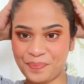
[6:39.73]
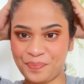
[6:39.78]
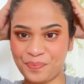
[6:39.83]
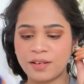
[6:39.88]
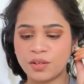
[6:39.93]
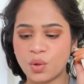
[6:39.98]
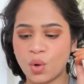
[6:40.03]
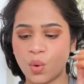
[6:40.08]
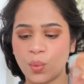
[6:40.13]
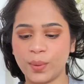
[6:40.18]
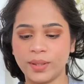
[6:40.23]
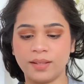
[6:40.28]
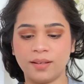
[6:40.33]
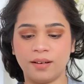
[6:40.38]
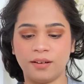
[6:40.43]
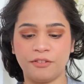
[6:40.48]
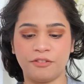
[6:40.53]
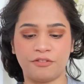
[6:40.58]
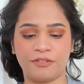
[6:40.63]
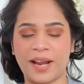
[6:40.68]
I'll go with
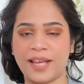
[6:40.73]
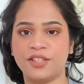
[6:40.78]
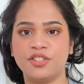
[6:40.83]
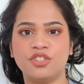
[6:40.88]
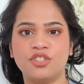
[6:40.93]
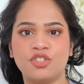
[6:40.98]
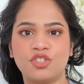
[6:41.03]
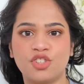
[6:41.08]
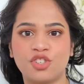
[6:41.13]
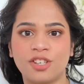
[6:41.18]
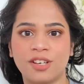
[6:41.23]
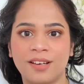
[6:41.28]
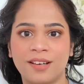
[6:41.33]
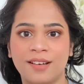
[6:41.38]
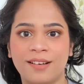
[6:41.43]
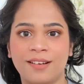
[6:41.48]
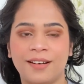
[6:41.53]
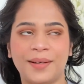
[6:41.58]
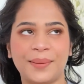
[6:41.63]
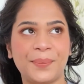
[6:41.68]
the French
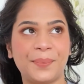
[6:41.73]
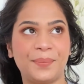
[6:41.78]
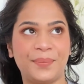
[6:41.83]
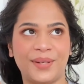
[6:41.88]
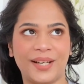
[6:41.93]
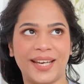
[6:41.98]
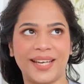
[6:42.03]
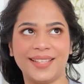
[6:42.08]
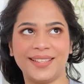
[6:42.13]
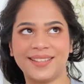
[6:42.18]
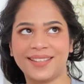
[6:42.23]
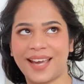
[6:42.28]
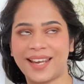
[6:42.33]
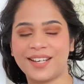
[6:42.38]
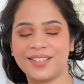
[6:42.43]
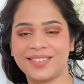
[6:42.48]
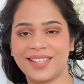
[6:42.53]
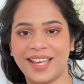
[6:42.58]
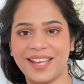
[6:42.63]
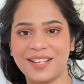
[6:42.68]
braid
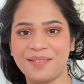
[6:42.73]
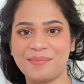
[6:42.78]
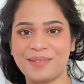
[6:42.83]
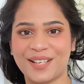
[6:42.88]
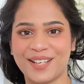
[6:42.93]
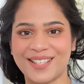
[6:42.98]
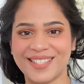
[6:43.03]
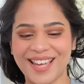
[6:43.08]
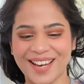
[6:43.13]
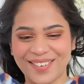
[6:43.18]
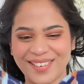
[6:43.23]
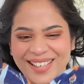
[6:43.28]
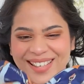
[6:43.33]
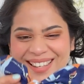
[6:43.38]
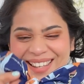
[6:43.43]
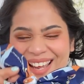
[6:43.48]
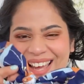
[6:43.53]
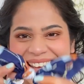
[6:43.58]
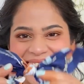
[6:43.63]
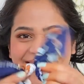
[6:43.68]
kind of thing because I
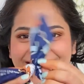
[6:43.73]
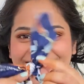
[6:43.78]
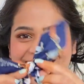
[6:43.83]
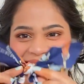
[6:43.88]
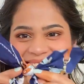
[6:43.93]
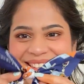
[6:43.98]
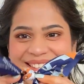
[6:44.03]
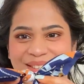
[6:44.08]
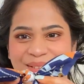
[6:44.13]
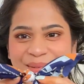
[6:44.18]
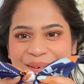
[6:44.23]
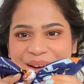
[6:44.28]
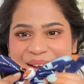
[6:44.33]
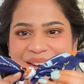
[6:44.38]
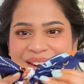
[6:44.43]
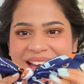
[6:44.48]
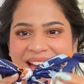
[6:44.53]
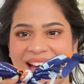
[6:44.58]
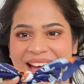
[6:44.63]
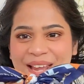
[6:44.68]
really like this
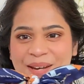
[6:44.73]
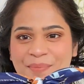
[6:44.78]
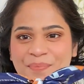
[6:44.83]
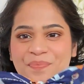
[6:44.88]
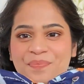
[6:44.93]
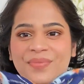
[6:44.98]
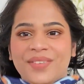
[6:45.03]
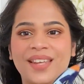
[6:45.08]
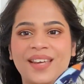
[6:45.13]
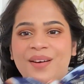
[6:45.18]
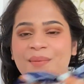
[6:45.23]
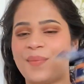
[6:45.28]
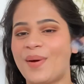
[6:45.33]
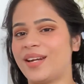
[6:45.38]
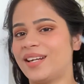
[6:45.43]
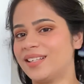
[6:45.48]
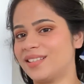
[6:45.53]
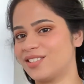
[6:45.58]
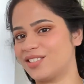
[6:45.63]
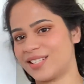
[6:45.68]
one, and
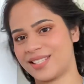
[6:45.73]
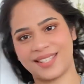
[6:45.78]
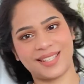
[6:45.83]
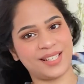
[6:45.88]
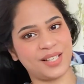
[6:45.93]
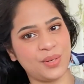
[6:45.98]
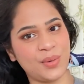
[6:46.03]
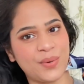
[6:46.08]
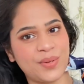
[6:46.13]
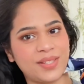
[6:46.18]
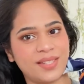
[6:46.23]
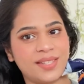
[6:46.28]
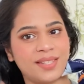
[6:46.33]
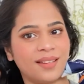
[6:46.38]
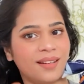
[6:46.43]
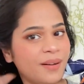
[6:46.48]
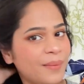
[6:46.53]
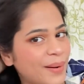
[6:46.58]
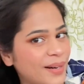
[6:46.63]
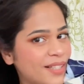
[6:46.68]
when it just looks,
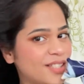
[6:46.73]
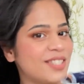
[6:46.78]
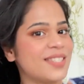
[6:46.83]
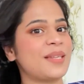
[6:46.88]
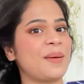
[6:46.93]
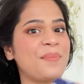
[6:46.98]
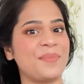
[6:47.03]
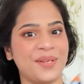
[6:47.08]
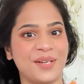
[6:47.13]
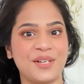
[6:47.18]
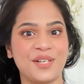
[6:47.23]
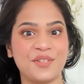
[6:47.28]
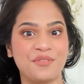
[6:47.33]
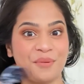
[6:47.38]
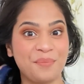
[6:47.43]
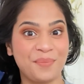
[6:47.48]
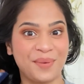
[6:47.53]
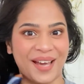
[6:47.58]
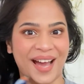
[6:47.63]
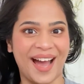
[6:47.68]
when it disappears
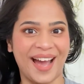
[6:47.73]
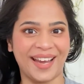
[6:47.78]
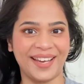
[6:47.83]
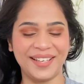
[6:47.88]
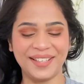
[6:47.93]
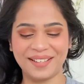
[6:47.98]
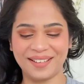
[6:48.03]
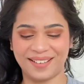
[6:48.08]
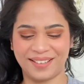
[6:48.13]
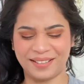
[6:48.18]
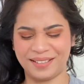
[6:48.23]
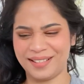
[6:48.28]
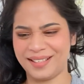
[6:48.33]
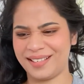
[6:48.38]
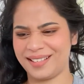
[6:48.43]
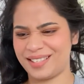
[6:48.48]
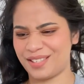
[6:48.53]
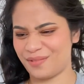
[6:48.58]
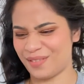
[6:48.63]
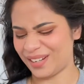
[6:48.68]
from behind,
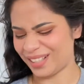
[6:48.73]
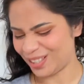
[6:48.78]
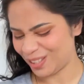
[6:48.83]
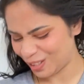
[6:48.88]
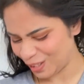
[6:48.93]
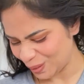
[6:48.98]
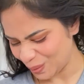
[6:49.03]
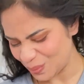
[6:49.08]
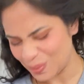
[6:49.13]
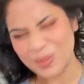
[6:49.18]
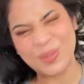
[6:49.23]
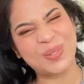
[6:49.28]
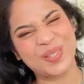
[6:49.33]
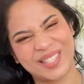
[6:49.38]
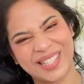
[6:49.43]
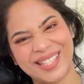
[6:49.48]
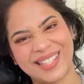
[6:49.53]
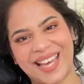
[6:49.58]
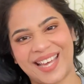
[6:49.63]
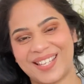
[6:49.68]
it's very cute to
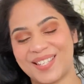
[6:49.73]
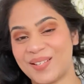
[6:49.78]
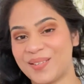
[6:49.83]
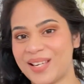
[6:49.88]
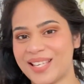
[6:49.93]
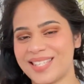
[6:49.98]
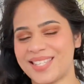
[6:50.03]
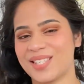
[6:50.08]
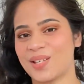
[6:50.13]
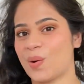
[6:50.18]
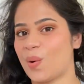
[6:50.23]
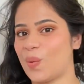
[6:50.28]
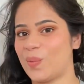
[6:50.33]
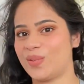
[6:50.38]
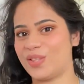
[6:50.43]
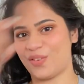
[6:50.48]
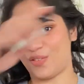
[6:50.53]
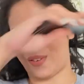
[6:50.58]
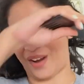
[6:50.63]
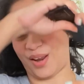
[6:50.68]
see that. So let's go
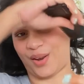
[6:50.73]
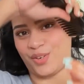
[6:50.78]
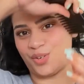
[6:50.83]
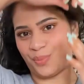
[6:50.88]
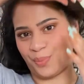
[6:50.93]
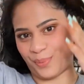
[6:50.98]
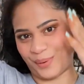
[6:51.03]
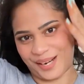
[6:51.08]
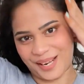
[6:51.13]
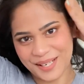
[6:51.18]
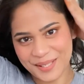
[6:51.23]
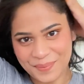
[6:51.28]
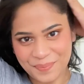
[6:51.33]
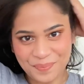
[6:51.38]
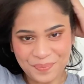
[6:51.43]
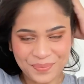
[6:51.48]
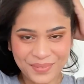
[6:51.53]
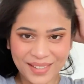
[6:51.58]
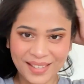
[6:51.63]
with the French braid.